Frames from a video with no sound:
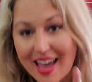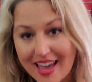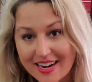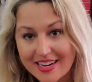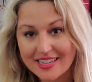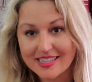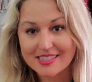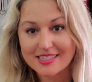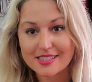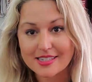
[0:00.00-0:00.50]

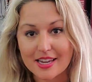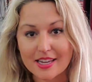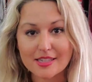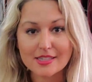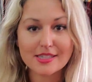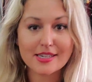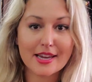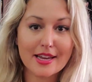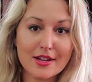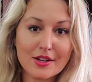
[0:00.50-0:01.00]
That is
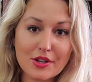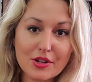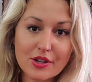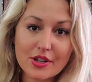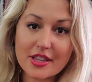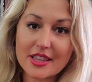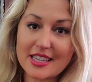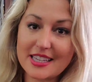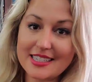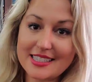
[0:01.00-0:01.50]

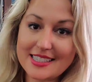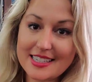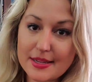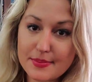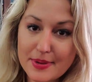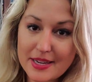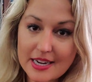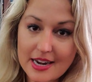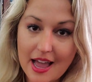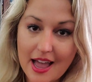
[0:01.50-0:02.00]
until the
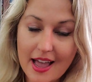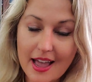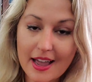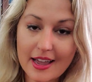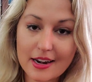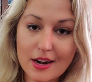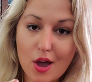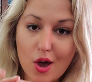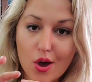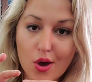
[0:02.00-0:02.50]

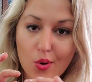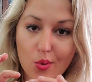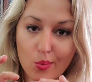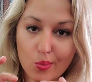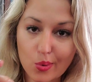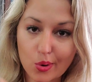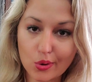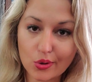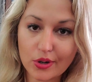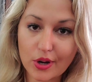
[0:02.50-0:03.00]
DB9
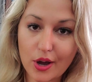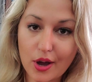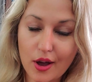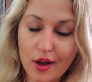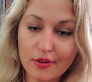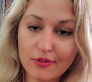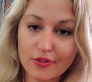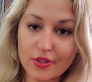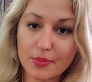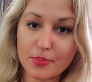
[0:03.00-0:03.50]
rolled
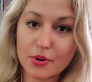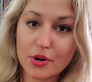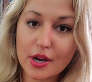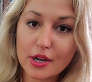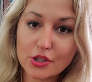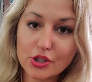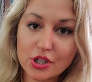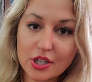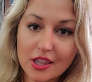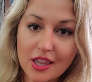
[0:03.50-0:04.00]
off the
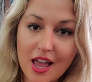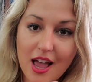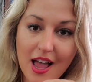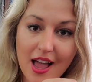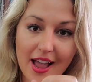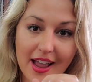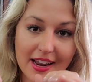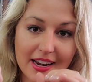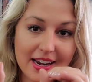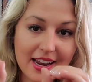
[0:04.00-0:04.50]
production
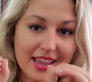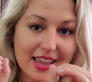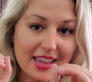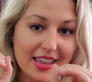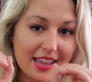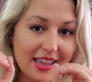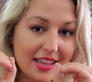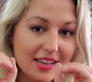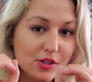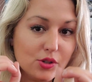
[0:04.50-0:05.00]
line
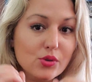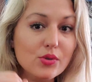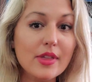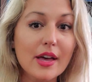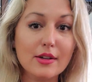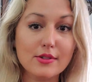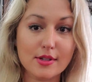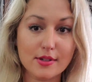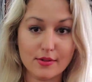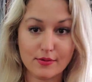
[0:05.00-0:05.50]
in
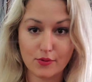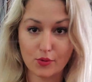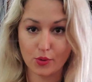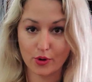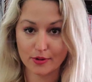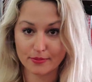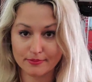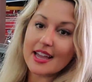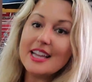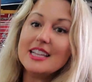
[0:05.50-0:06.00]

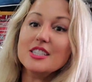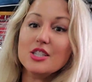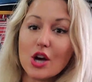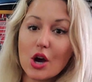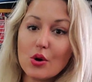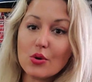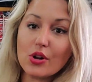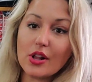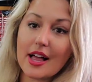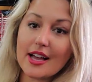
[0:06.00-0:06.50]
2004. In
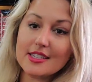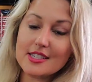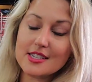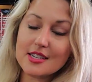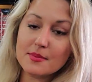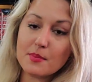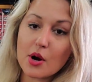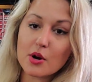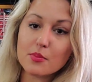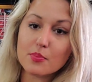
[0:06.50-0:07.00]
total,
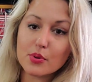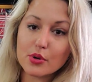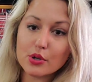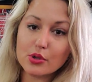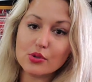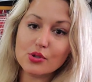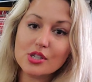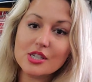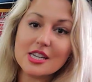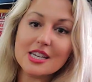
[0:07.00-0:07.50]
Aston Martin
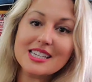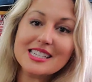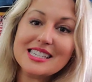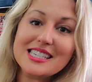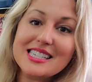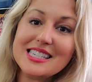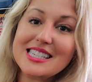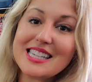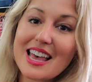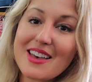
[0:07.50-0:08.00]
produced
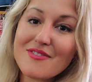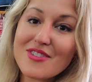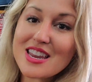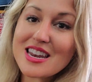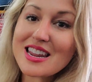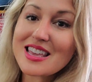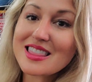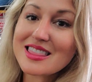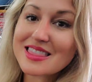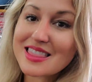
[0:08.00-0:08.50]

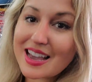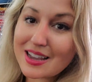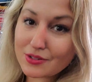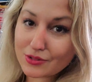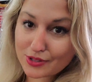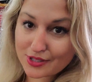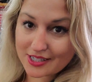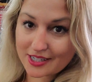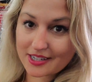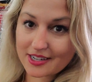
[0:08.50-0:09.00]

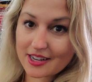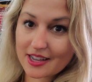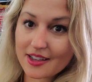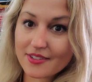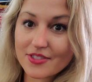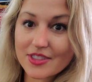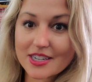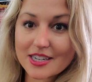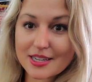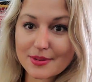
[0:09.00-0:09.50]
7,000
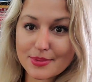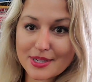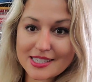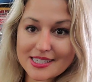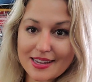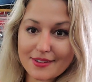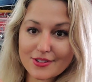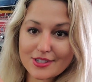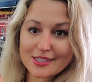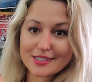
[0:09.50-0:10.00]
of the
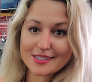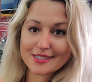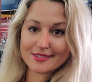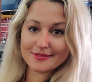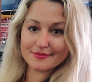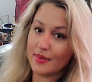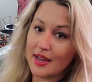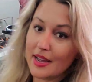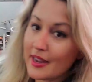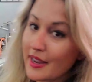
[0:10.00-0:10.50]
DB7s.
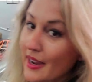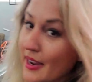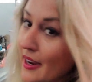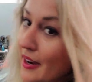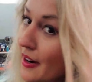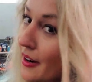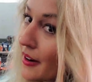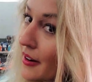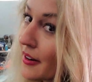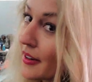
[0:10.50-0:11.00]
My
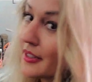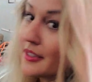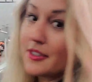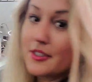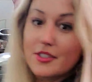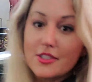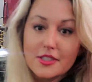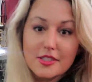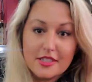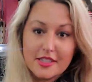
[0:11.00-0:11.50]
hair
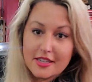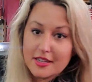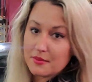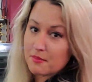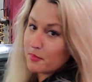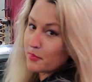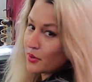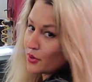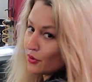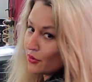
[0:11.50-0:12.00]
is just
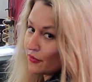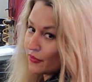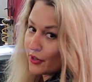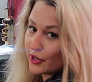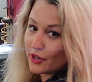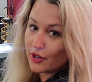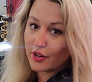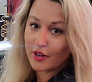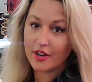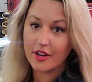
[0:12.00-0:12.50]
getting
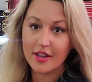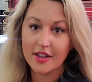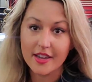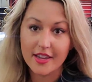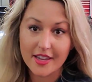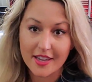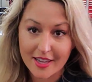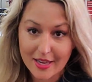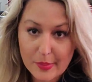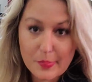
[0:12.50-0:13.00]
poofier
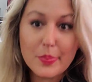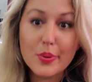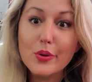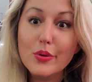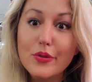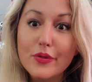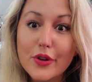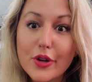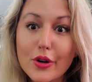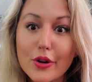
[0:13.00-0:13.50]
and
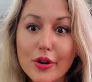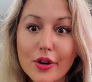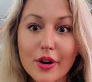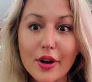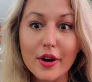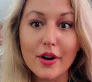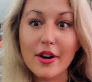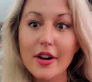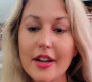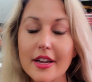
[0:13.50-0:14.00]
poofier,
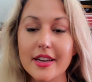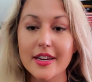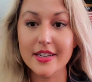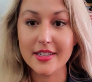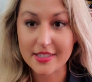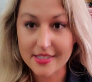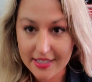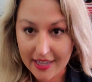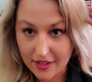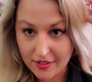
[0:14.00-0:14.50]
all right? It
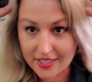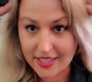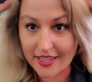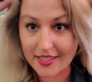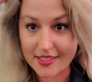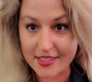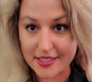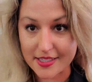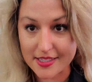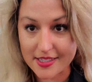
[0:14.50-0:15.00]
is South
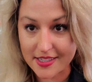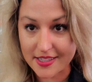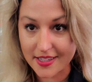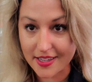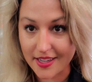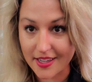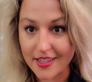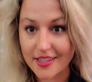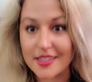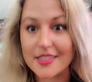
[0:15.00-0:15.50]
Texas.
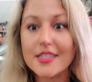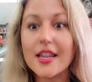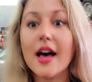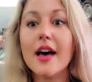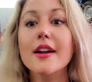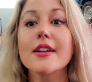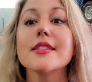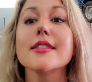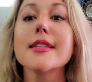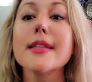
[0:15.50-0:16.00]
It is
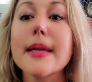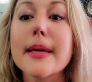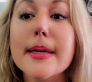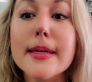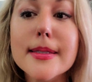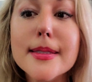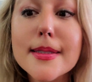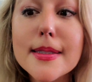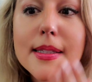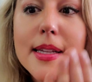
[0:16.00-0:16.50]
hot as the
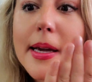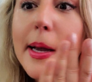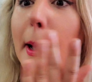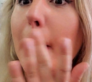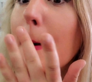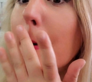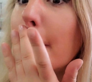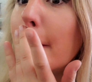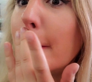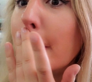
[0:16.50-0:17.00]
dickens. Like,
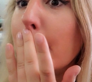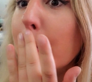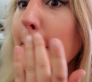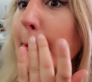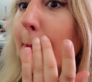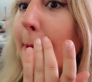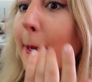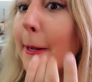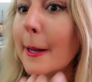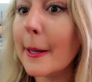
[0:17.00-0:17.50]
I don't know if you
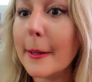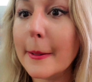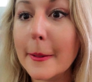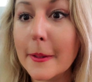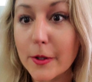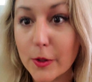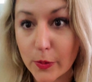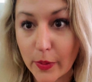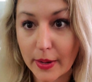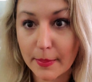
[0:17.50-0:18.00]
can see, I got a
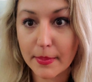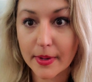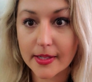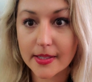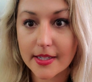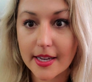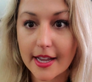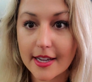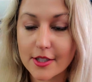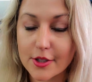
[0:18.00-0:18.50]
little sweat
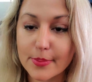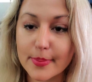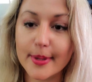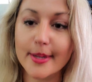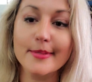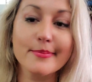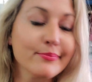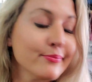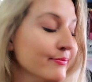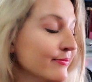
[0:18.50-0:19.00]
mustache,
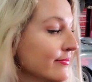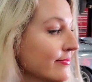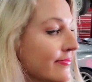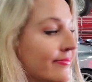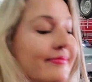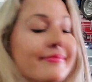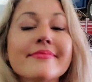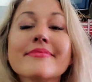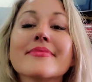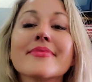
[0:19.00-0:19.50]
but
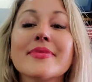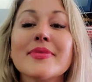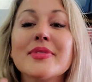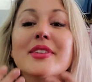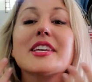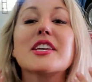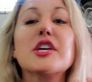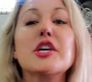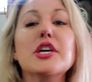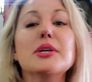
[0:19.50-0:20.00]

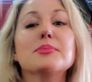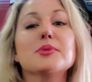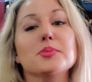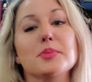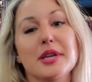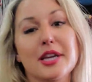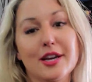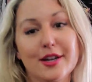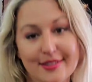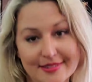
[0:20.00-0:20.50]
keeps
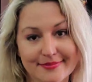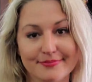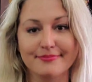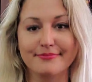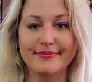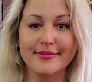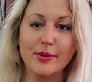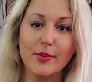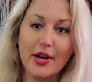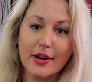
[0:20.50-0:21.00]
me young,
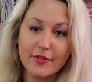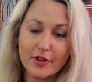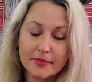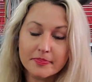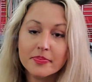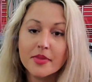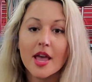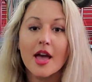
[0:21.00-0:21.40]
whatever.